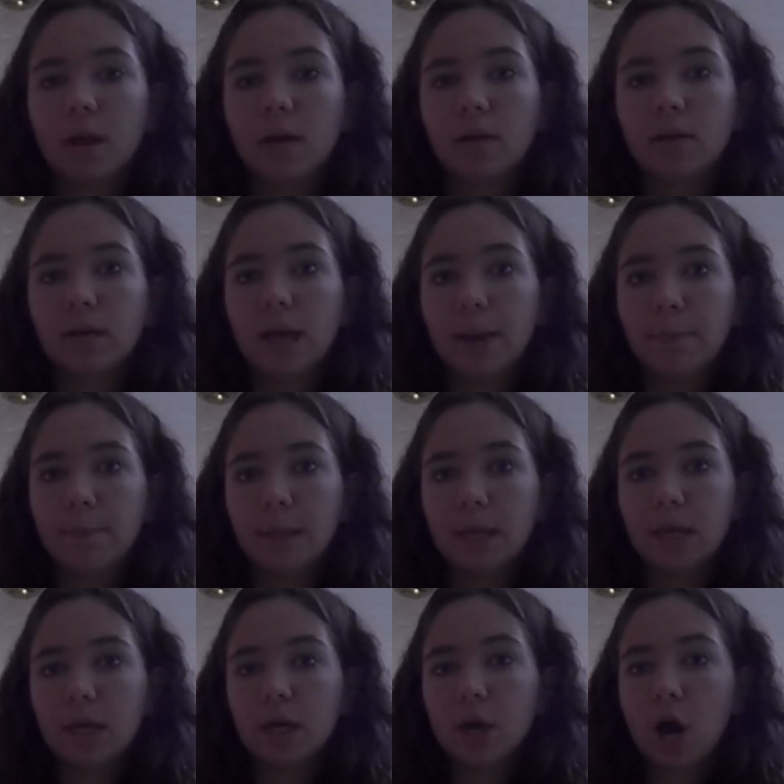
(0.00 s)
DM
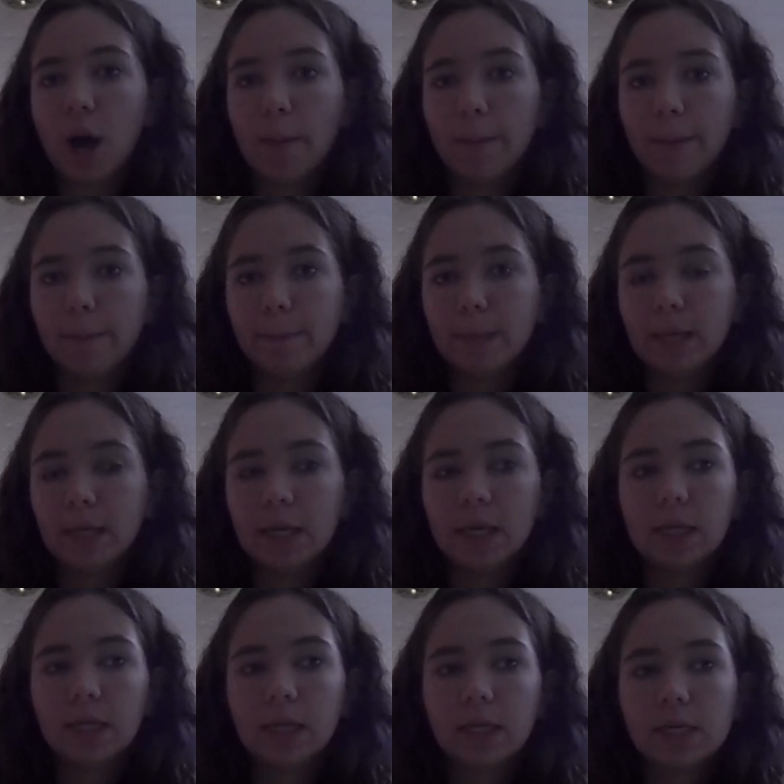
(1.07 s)
me, comment me,
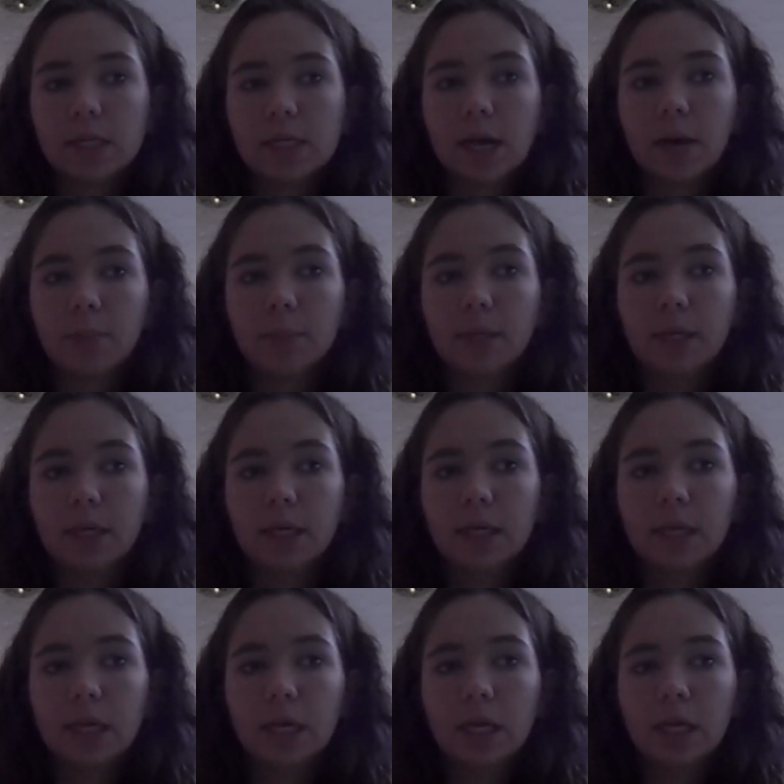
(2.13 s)
tell me
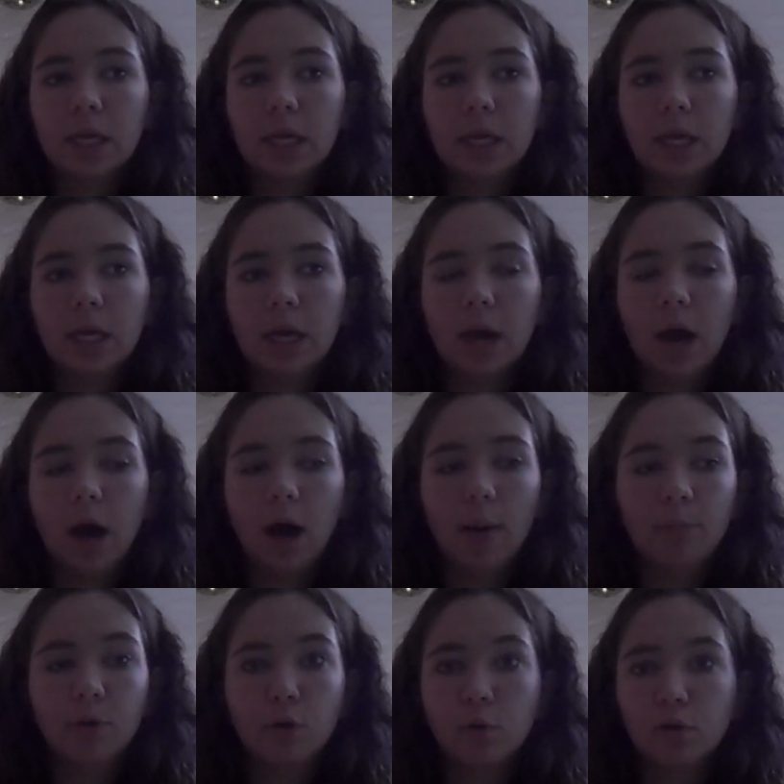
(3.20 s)

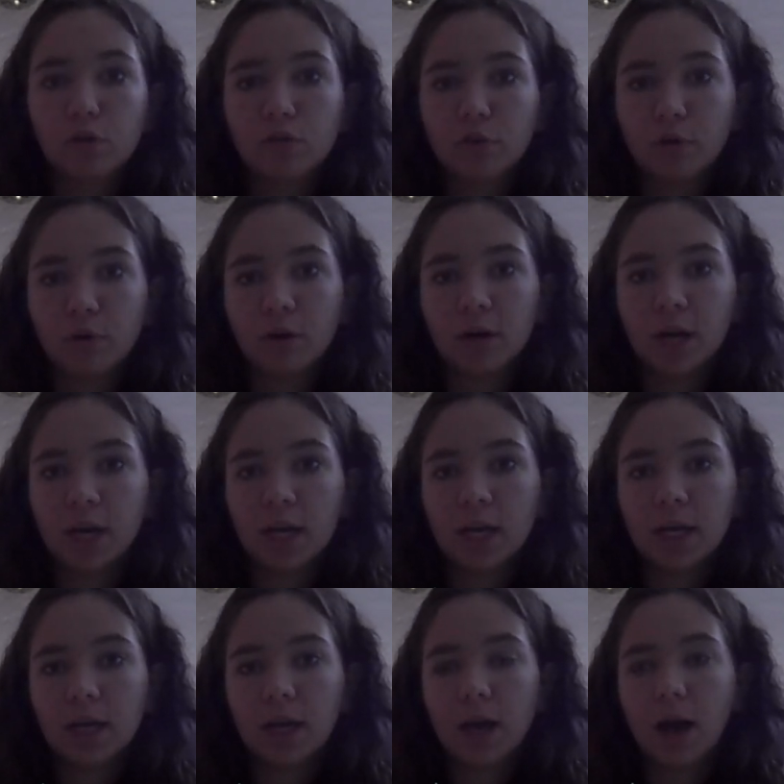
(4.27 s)
um, your story
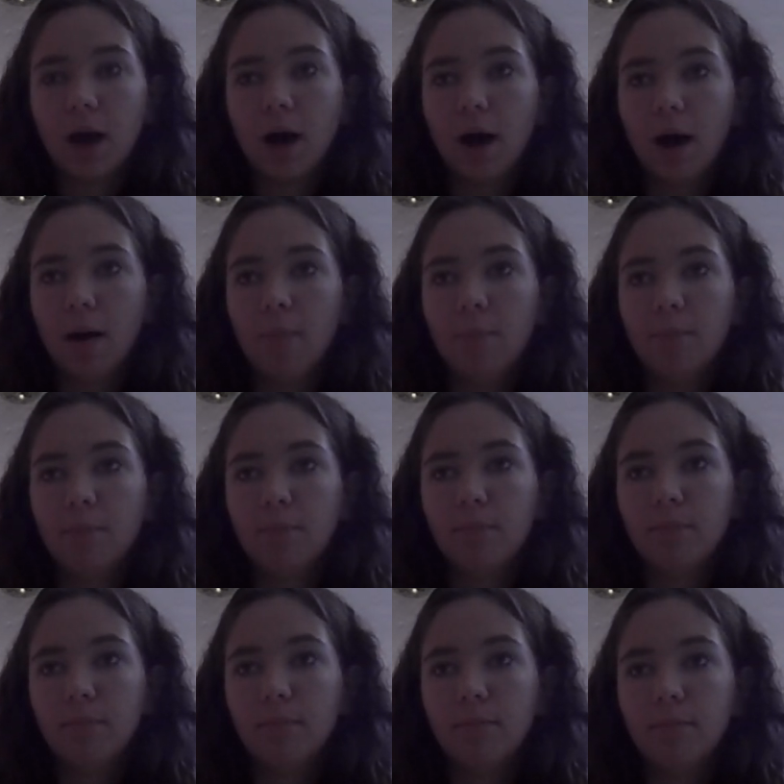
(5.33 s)
um,
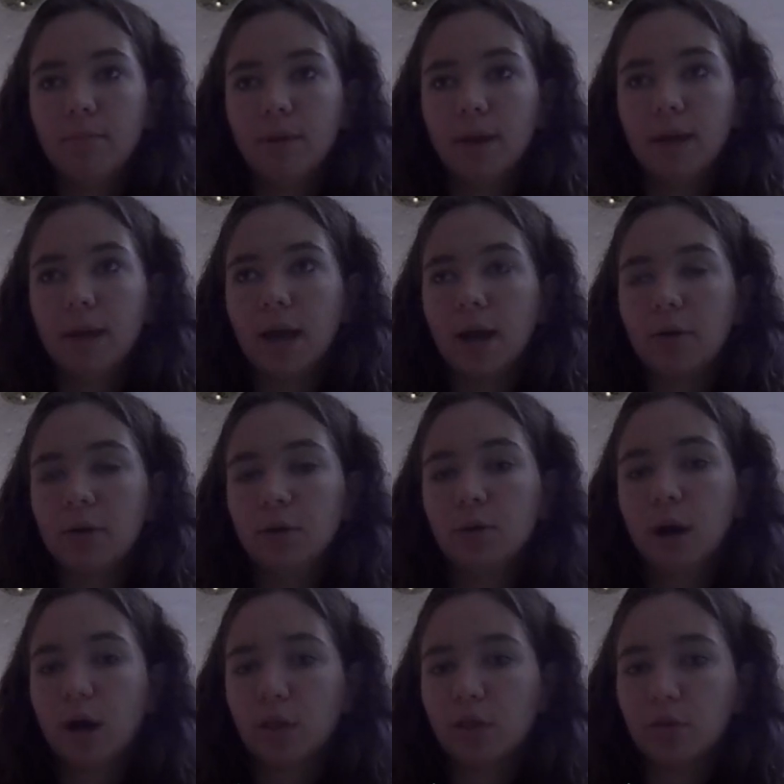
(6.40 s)
and how you
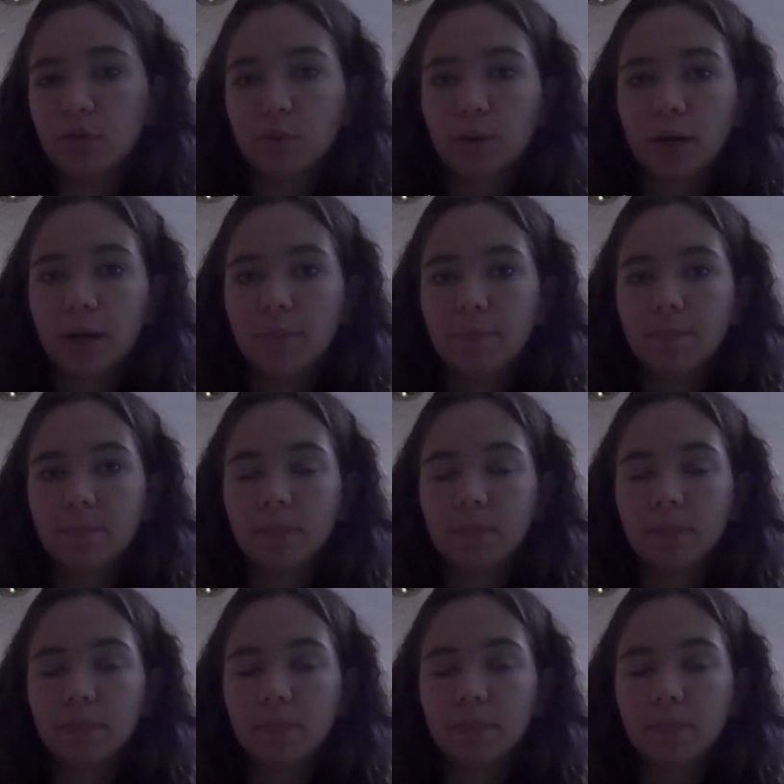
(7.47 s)
got through it.